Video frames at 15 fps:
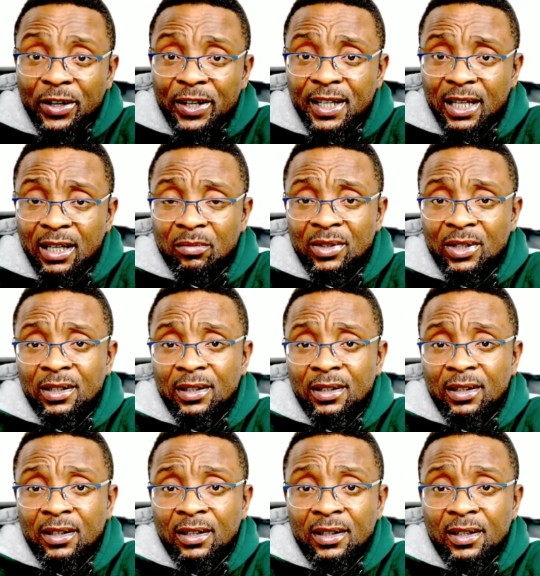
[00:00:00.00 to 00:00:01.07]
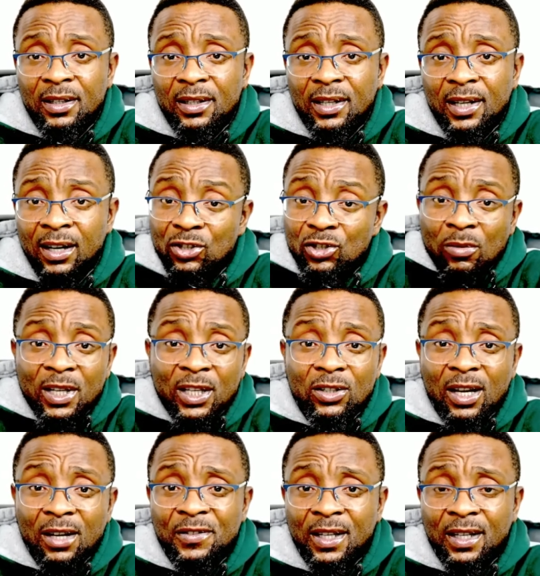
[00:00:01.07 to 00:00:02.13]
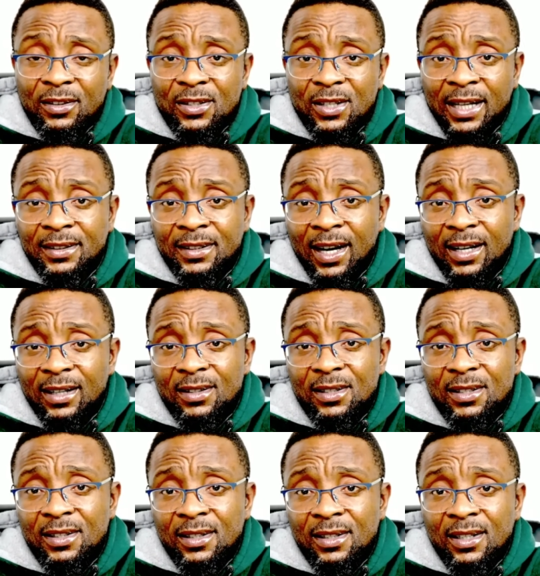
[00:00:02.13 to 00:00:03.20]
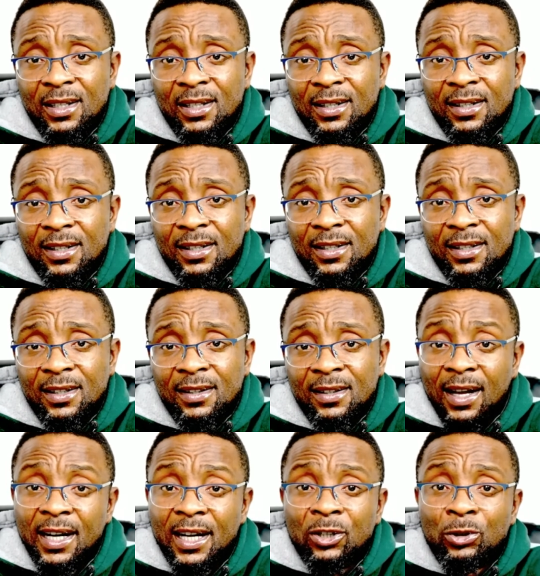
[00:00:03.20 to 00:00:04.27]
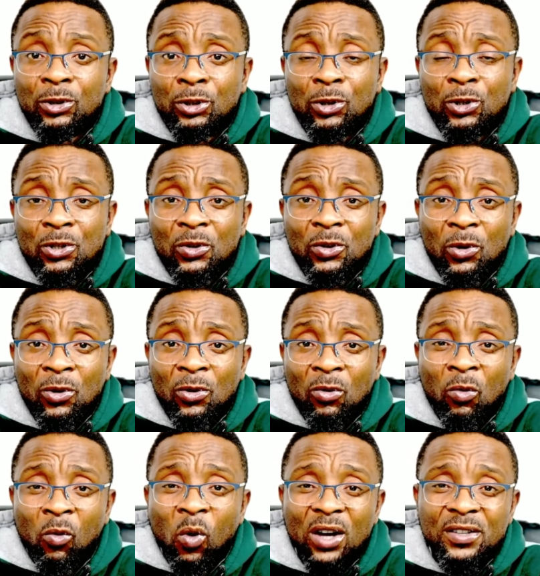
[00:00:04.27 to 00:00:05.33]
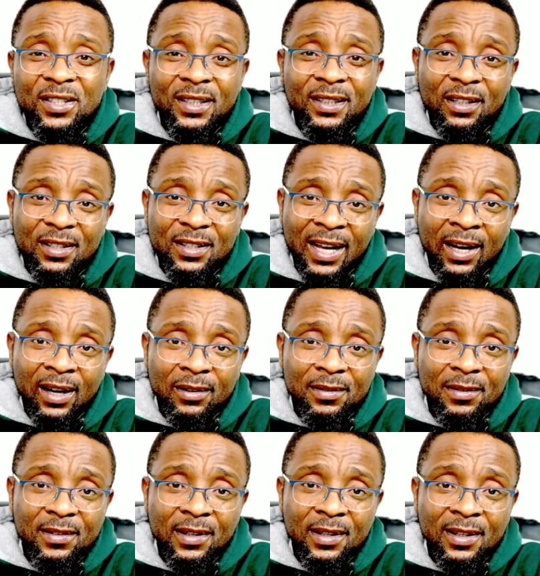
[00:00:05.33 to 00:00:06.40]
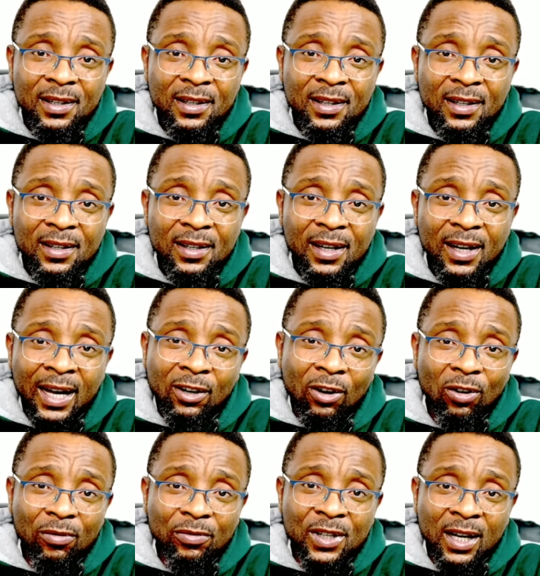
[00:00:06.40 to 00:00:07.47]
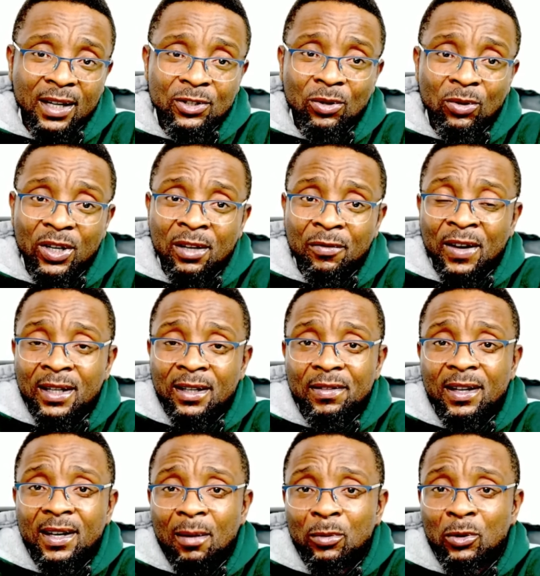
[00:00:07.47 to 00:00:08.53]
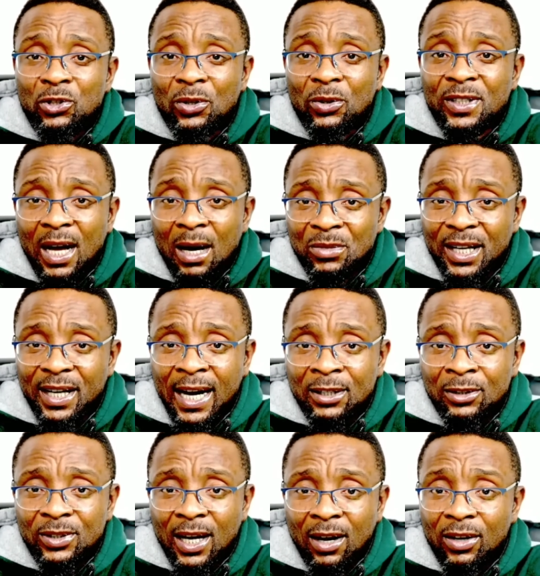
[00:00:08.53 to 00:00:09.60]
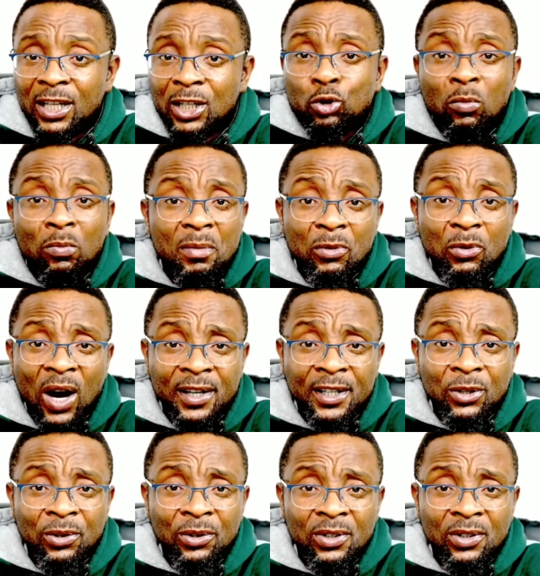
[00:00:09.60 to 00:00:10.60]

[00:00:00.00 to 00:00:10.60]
him, and so many other things like that they could do to worsen his health and all of that. So if anything happened to Nnamdi Kanu now, it won't be Buhari.